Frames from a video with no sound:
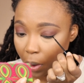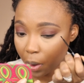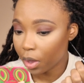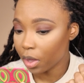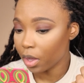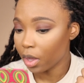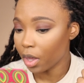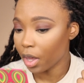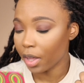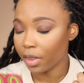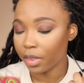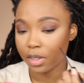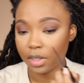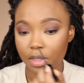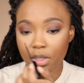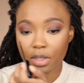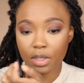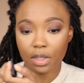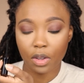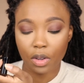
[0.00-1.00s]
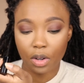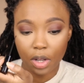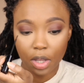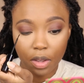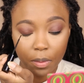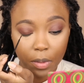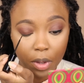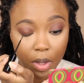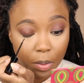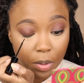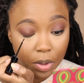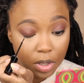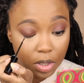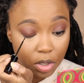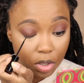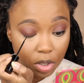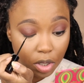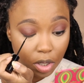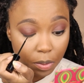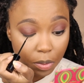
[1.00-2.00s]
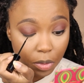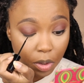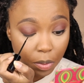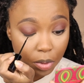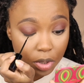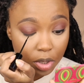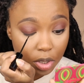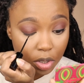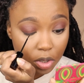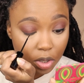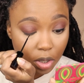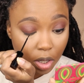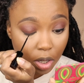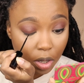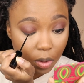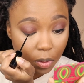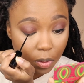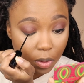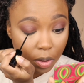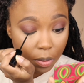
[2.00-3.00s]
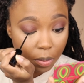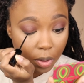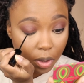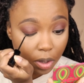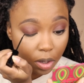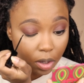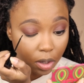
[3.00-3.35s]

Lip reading: Yeah, this isn't gonna give me the precision that I want, but